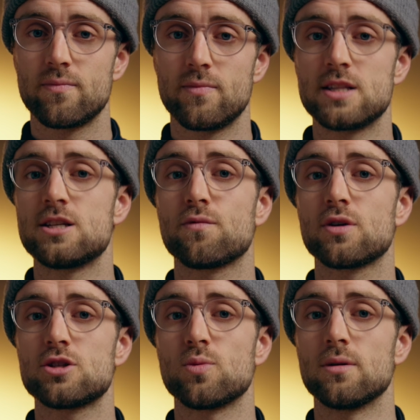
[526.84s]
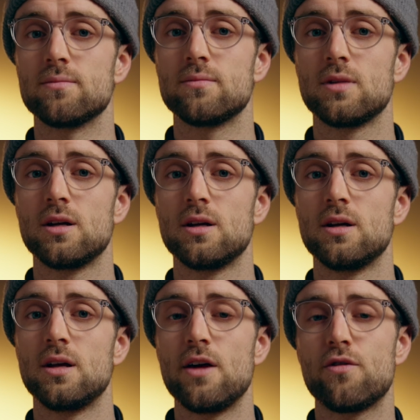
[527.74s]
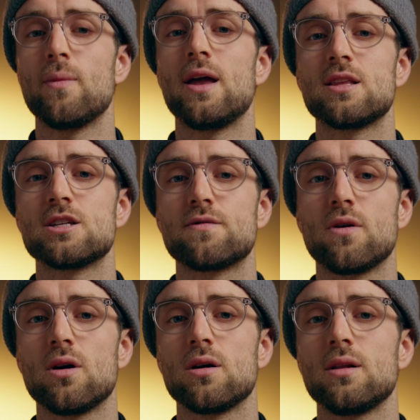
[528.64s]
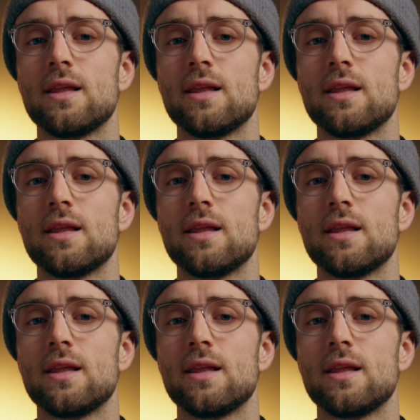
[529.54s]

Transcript: That's it for this one. If you made it this far,